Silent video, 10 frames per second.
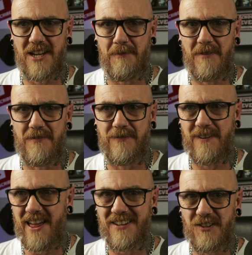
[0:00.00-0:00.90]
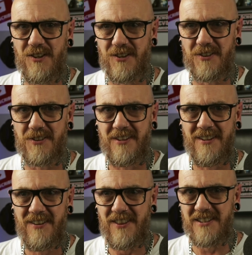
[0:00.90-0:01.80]
type in flat Earth.
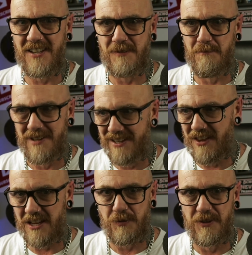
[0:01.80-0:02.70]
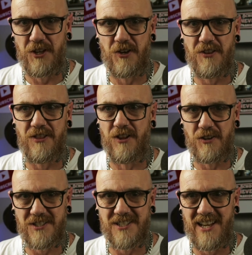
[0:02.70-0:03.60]
That doesn't mean that's what the Earth
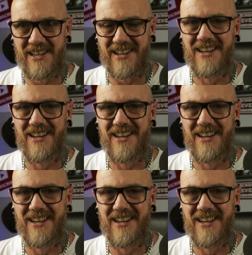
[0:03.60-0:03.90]
looks like.